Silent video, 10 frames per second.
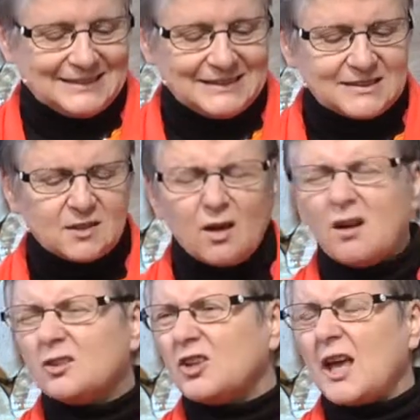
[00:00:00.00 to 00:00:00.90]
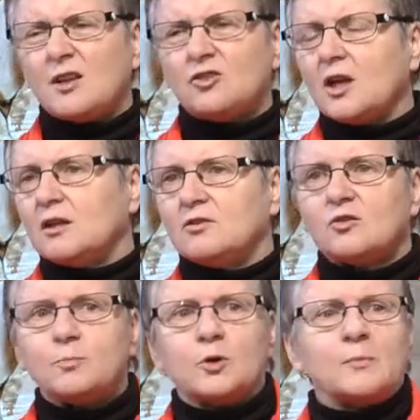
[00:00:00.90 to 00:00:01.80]
And he said, Oh, Jan, Jan,
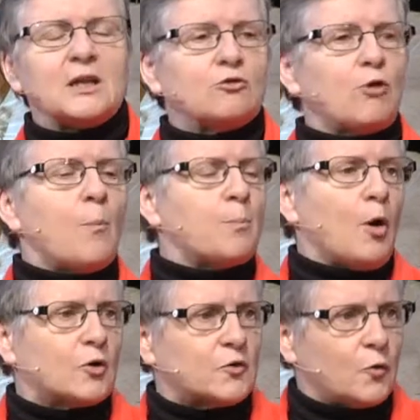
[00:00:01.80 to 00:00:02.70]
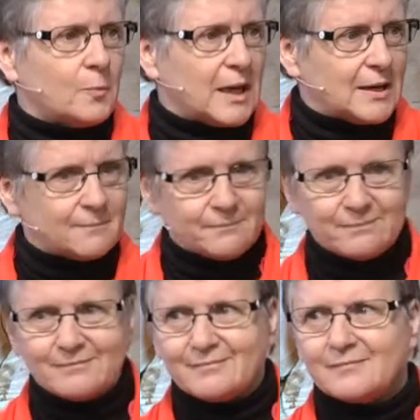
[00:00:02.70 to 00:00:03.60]
just put them in a Dropbox for me.
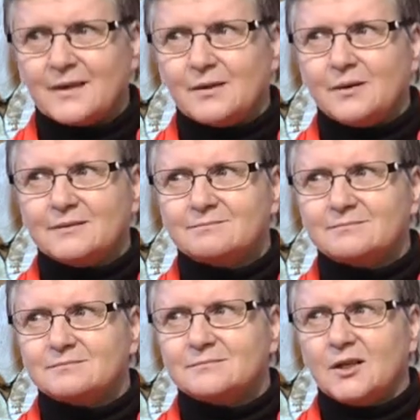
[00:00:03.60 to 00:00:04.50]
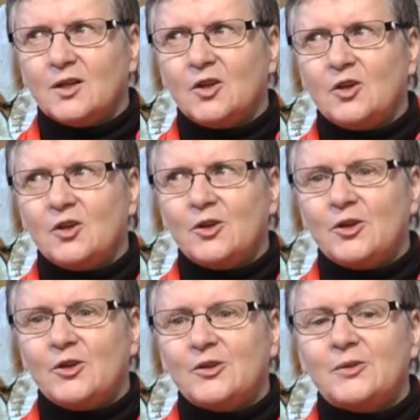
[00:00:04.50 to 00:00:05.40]
And I went,
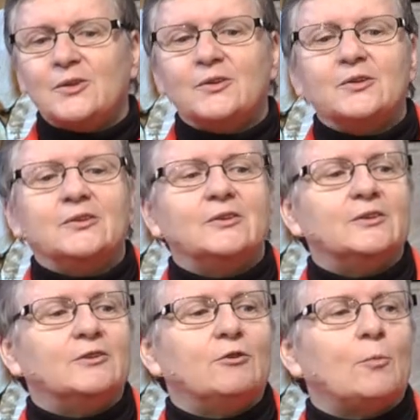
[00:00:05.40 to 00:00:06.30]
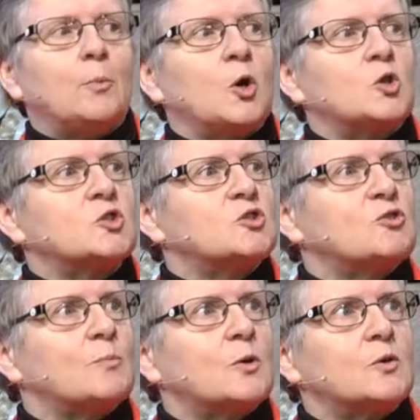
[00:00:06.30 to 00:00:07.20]
uh, Dropbox,
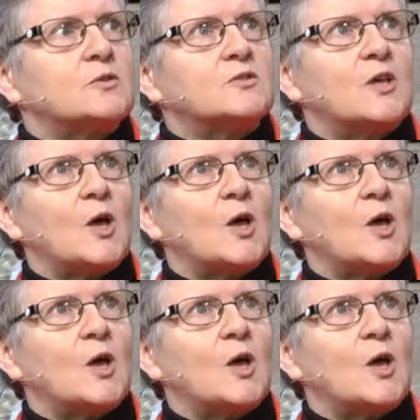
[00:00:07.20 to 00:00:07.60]
Dropbox.